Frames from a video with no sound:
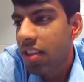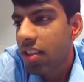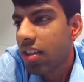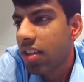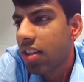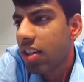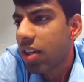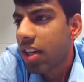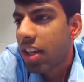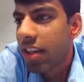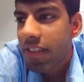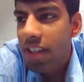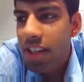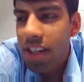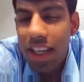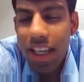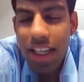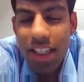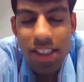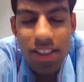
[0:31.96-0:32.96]
you're given
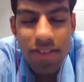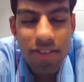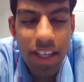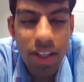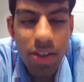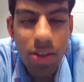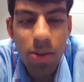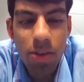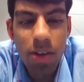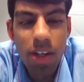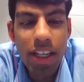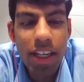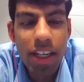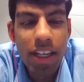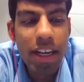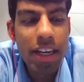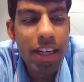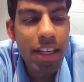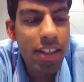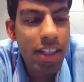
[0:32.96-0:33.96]
a case when you go out
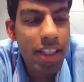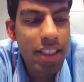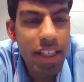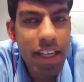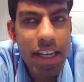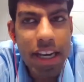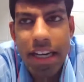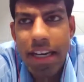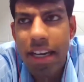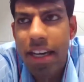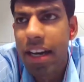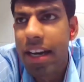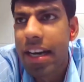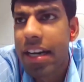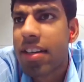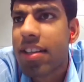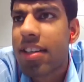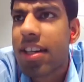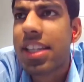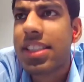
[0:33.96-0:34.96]
and
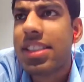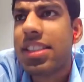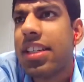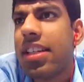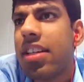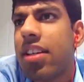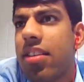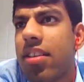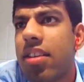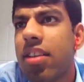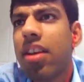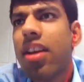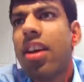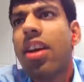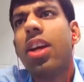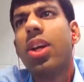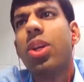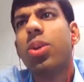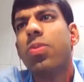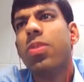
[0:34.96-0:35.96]
enter as an intern.
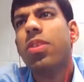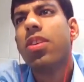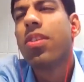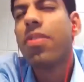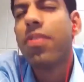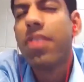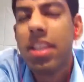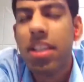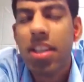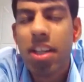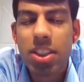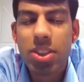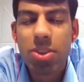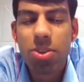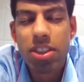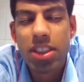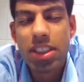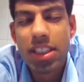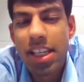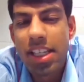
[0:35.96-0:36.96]
You work with
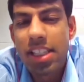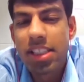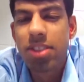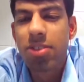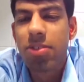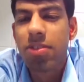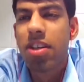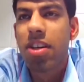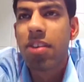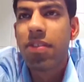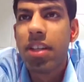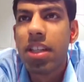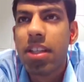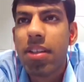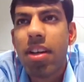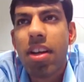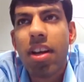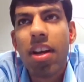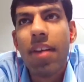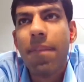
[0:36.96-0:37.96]
associates, you work
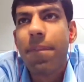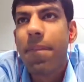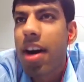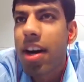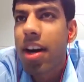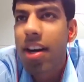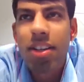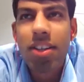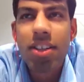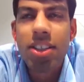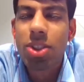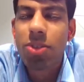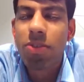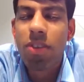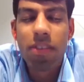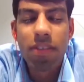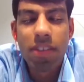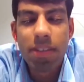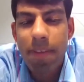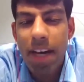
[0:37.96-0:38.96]
with partners, you
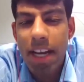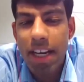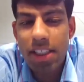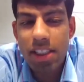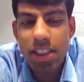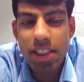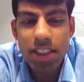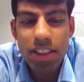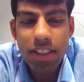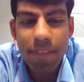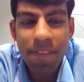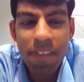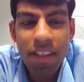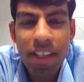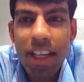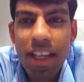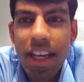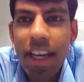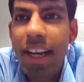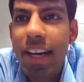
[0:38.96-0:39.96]
work with managers,
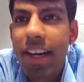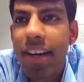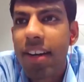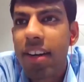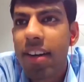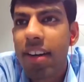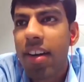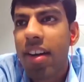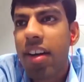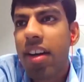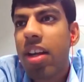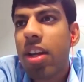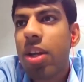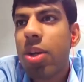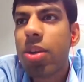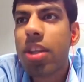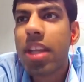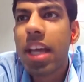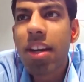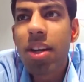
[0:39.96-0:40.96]
and
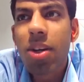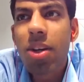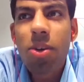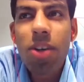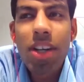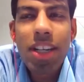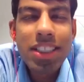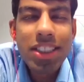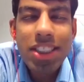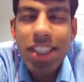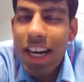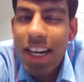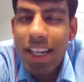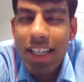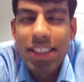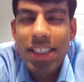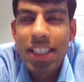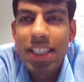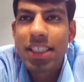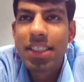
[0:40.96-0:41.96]
you then go out and
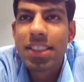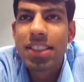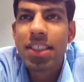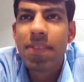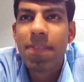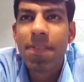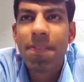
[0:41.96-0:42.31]
strategize